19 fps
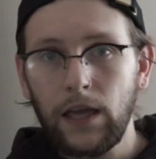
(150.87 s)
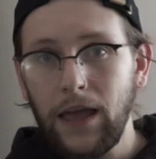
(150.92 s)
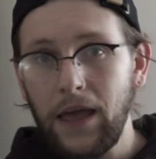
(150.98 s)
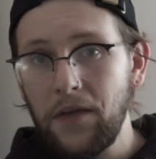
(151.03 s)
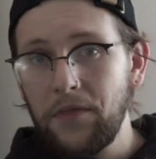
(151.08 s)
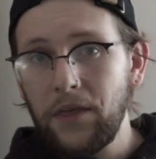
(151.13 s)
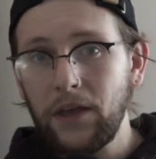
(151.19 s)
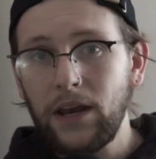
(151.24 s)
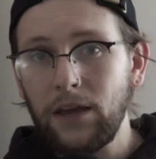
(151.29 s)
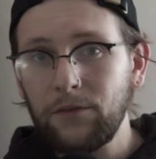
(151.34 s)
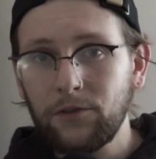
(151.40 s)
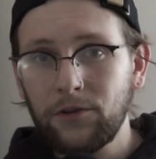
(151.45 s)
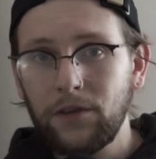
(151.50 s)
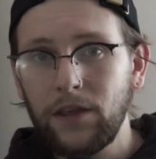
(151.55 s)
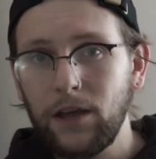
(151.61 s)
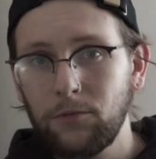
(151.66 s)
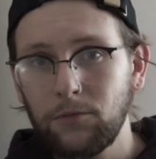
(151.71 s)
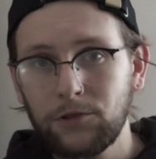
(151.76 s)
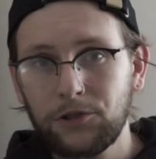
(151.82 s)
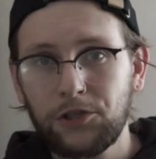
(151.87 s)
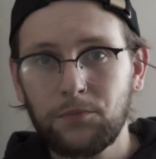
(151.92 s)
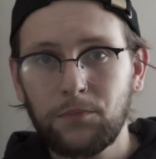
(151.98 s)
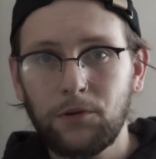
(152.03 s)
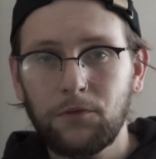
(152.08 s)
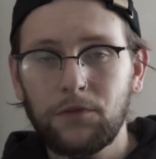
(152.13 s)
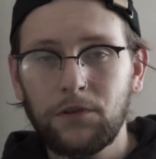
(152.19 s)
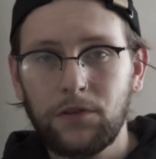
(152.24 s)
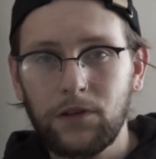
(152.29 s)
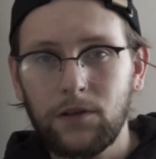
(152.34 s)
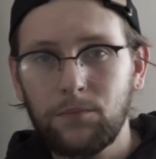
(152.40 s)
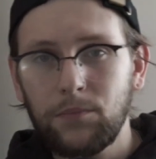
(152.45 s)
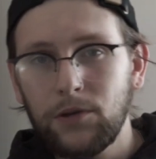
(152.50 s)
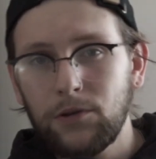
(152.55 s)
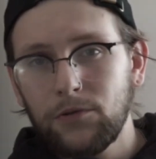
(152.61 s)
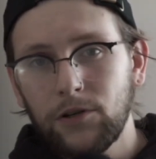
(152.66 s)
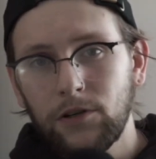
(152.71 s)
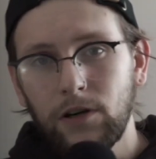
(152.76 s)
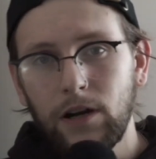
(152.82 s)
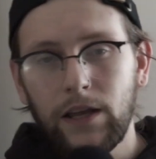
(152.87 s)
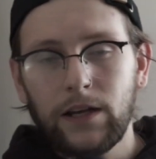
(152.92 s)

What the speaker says: And then after that, we'll jump over to the computer,